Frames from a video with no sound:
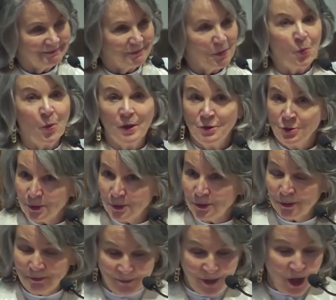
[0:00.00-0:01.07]

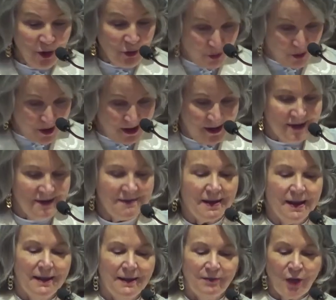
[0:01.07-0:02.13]
Winter agreed
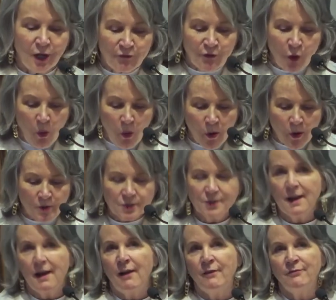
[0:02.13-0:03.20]
that, of course,
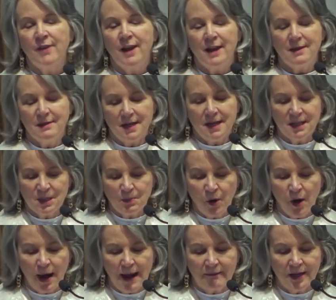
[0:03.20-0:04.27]
our faith is
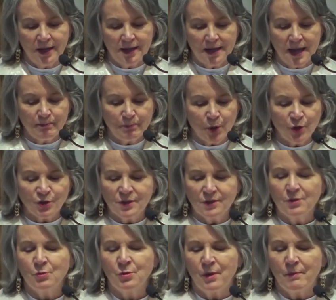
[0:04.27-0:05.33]
private and
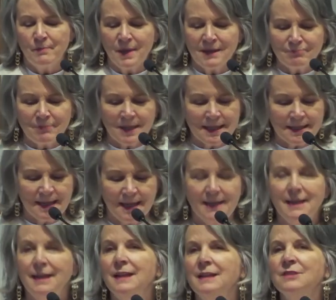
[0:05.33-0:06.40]
personal commitment
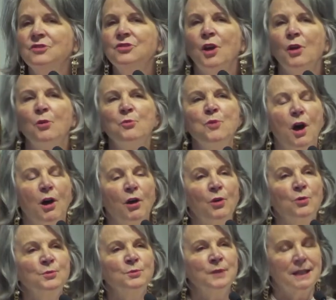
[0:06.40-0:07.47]
is known
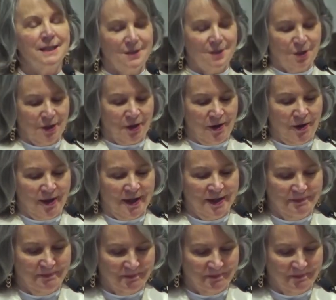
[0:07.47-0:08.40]
only to God.